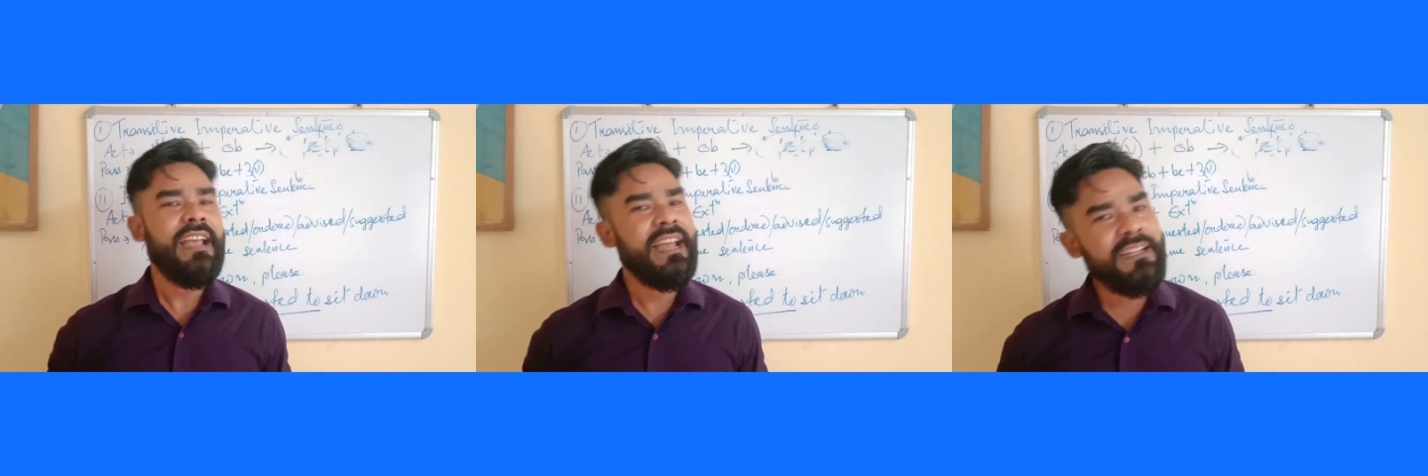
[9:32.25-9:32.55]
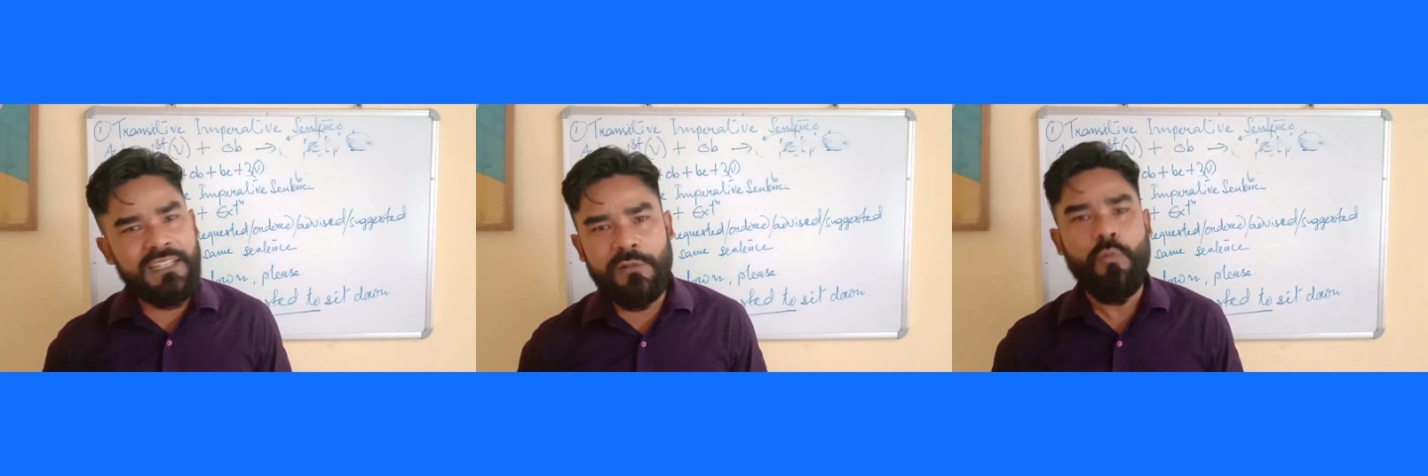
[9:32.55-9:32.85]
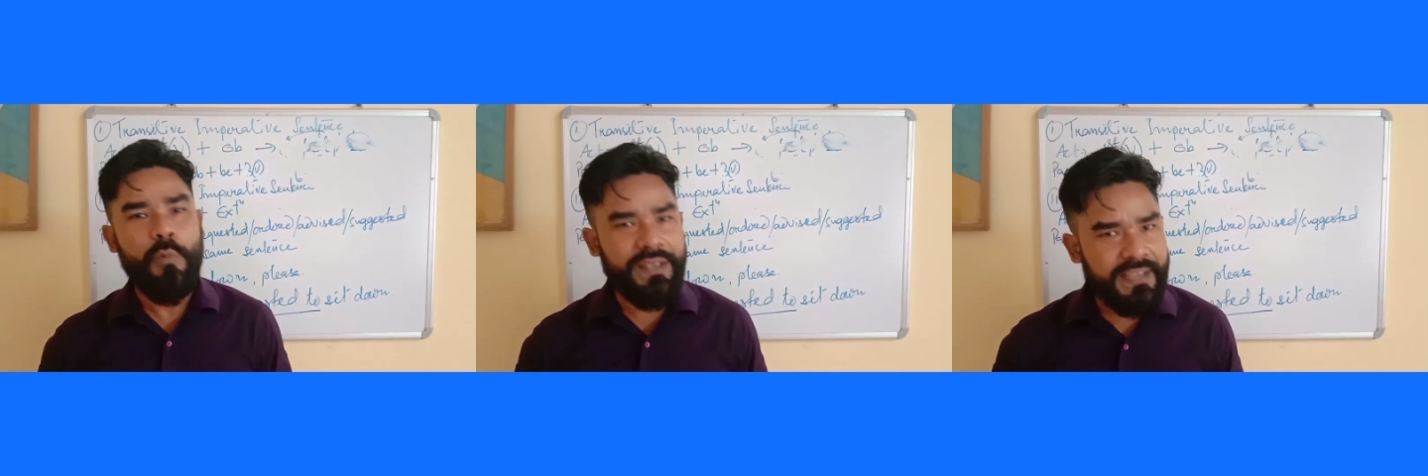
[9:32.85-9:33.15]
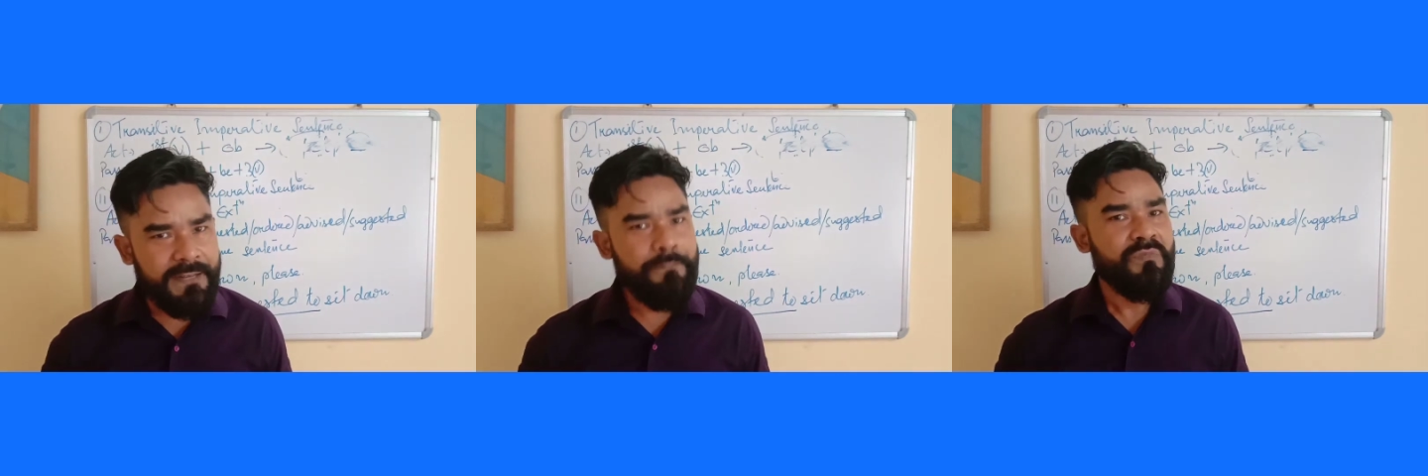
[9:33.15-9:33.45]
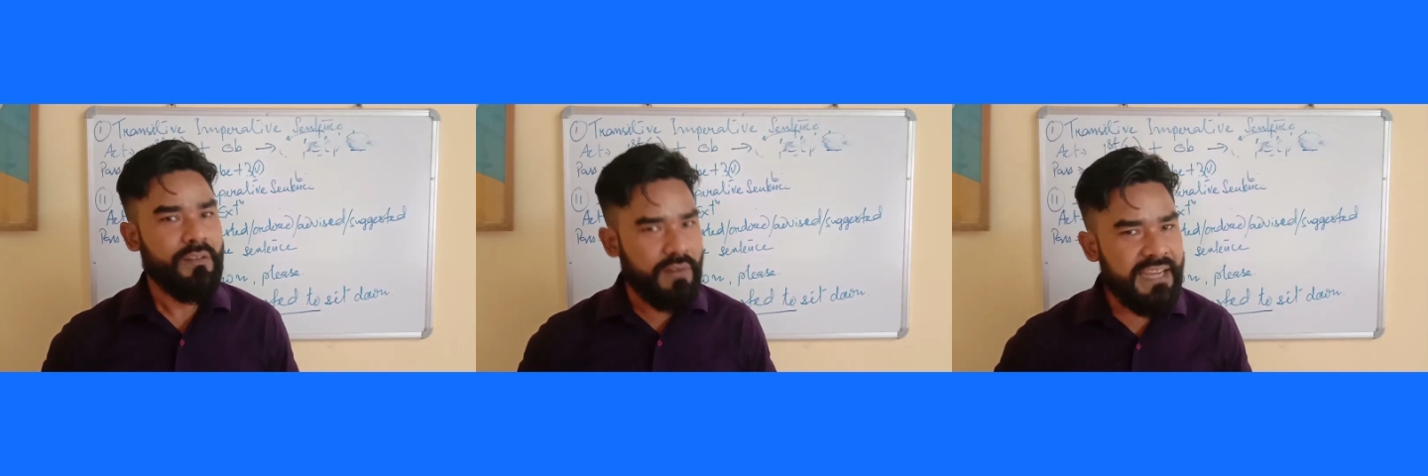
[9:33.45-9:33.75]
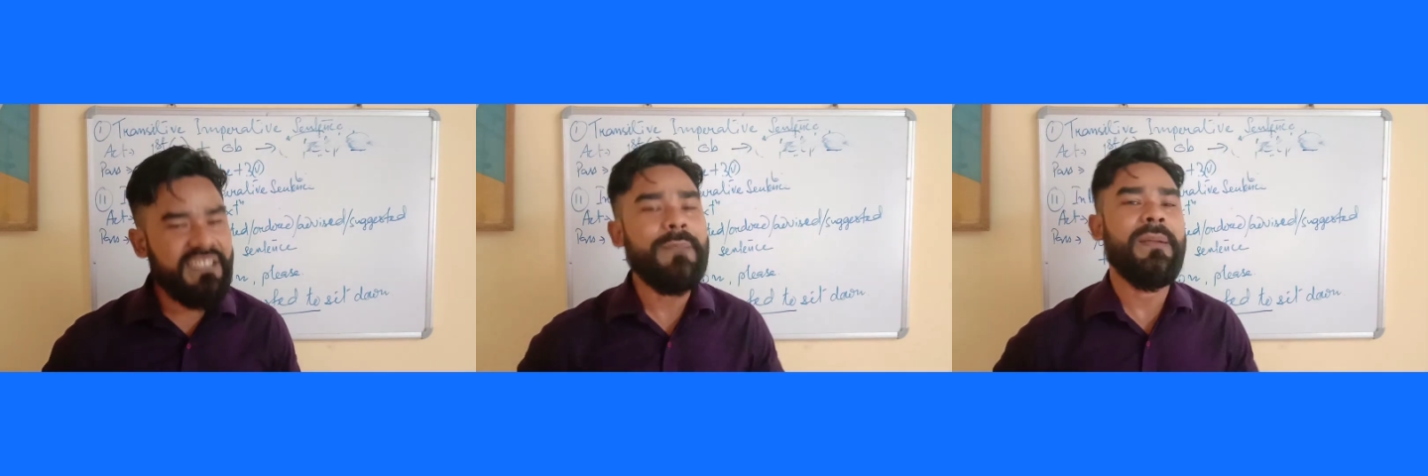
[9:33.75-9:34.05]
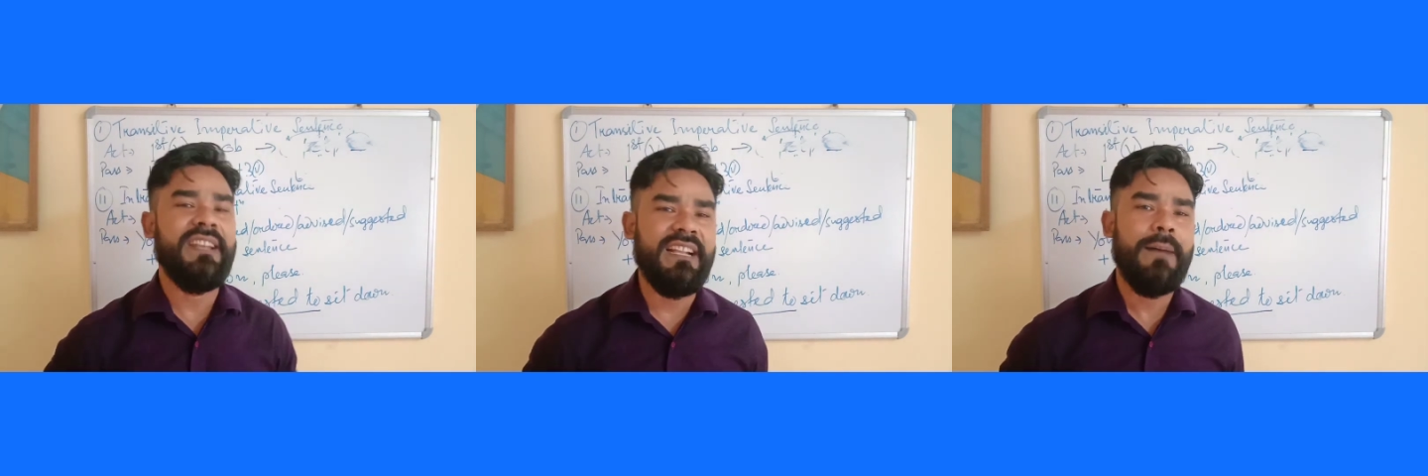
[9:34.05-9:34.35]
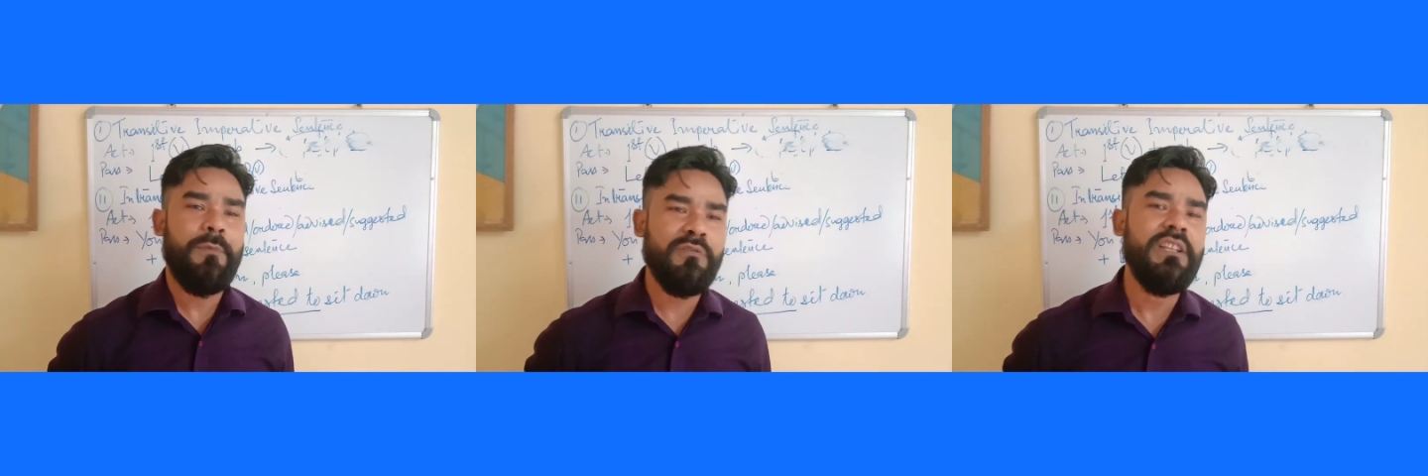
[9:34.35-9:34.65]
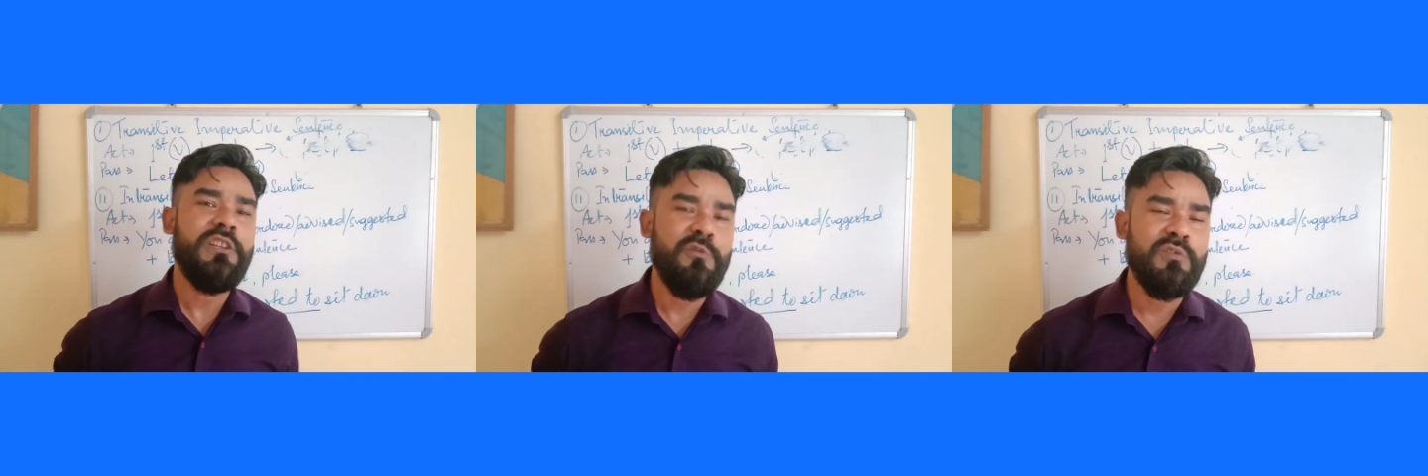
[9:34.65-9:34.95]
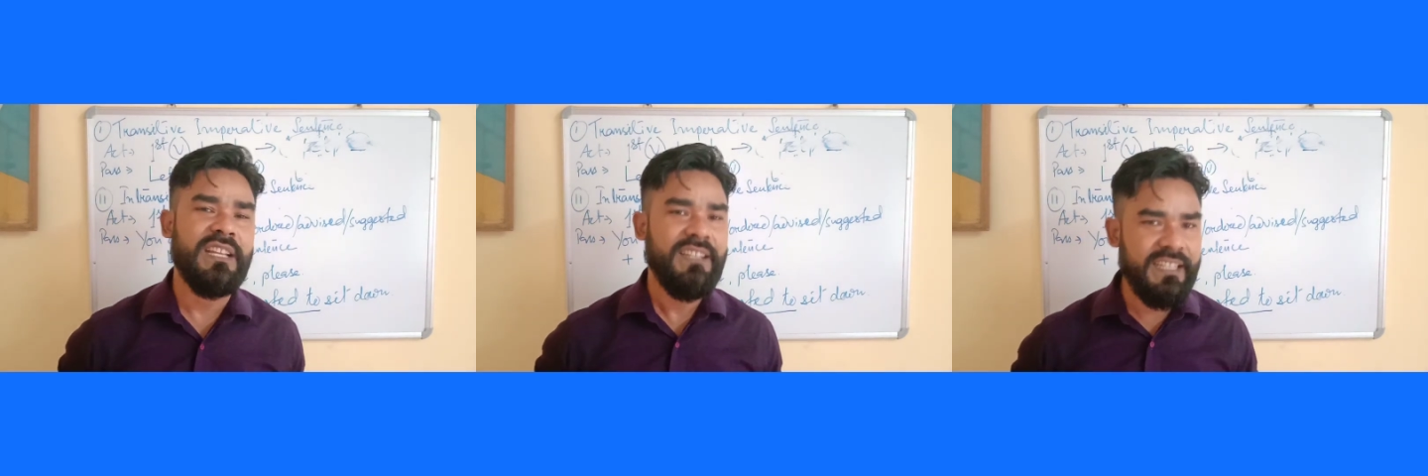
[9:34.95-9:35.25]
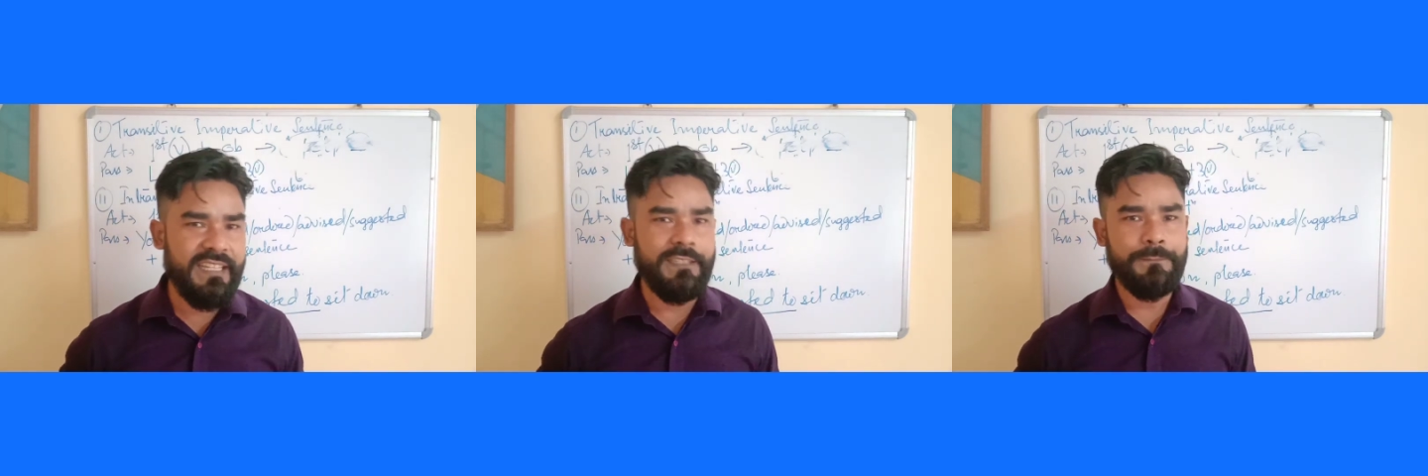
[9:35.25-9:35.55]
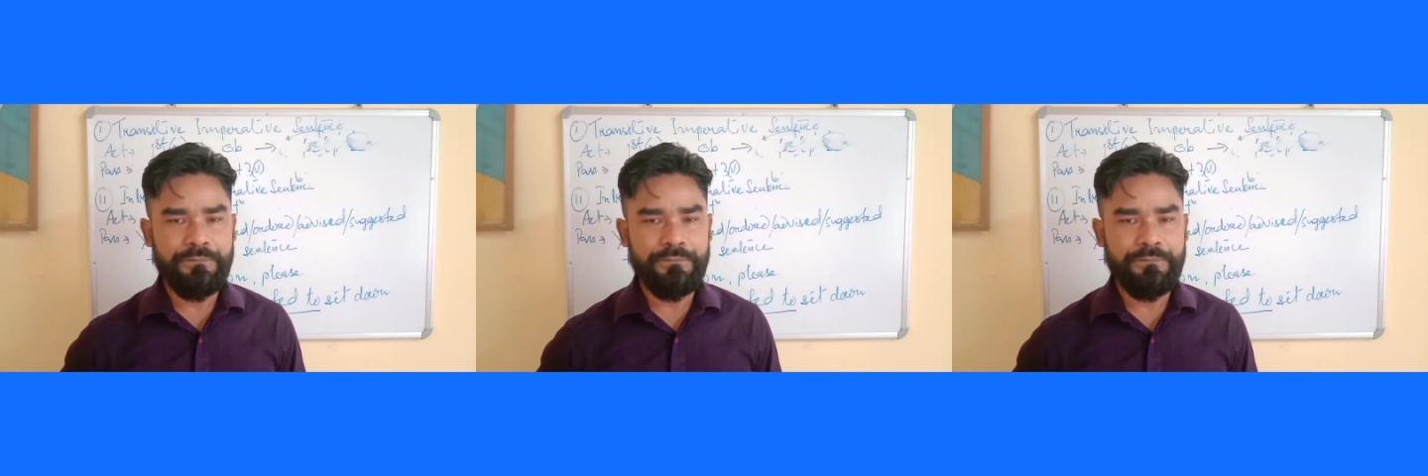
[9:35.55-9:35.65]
Anything we can write depending upon the use and need.